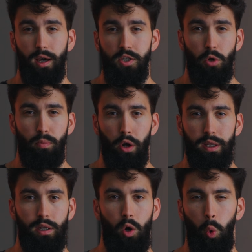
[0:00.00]
because your
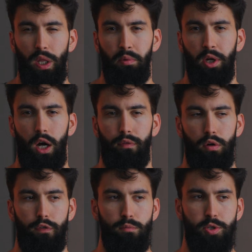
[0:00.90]
body can only
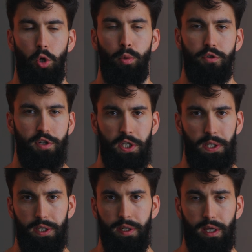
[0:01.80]
recover from so much
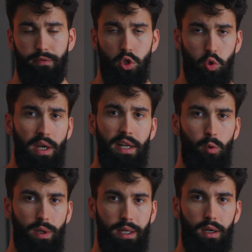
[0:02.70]
fatigue in a given
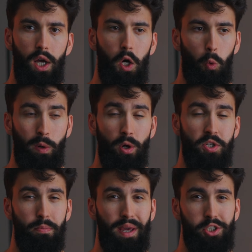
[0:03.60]
training week, we
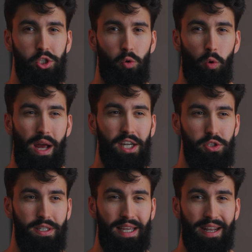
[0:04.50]
want to make sure we're
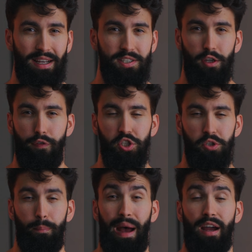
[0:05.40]
actually getting
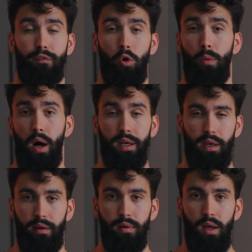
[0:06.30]
sufficient bang for our buck
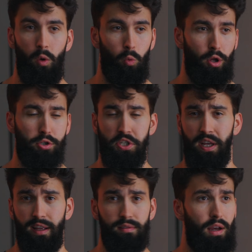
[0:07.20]
here. We're not just
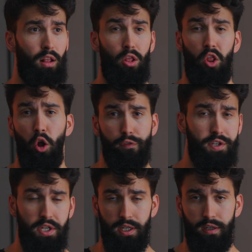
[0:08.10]
getting a lot of
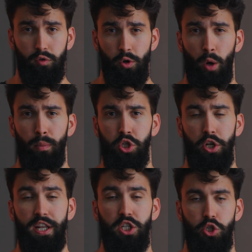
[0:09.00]
fatigue for not much
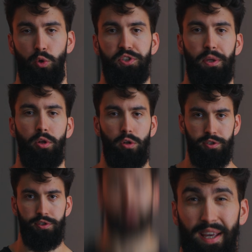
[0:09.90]
additional
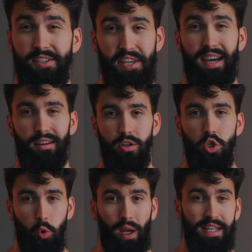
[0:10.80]
stimulus. Because yeah,
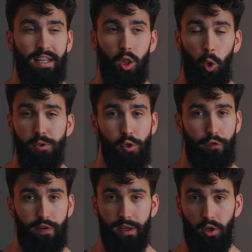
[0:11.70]
training closer
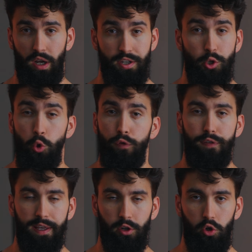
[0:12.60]
to failure and to
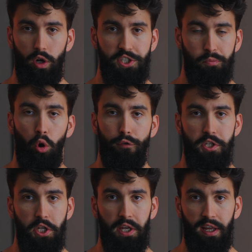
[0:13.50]
failure is more
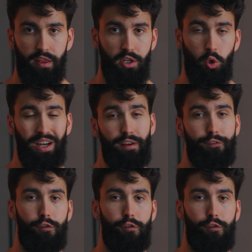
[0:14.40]
fatiguing than training